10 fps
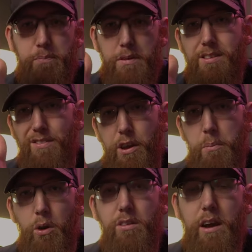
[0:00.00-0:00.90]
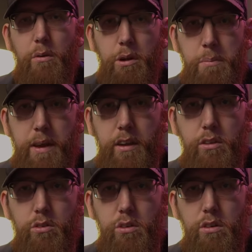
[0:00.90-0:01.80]
specific point that I want to make a
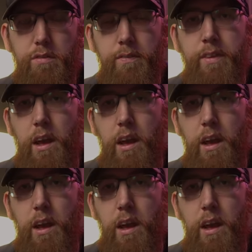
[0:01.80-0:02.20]
note of,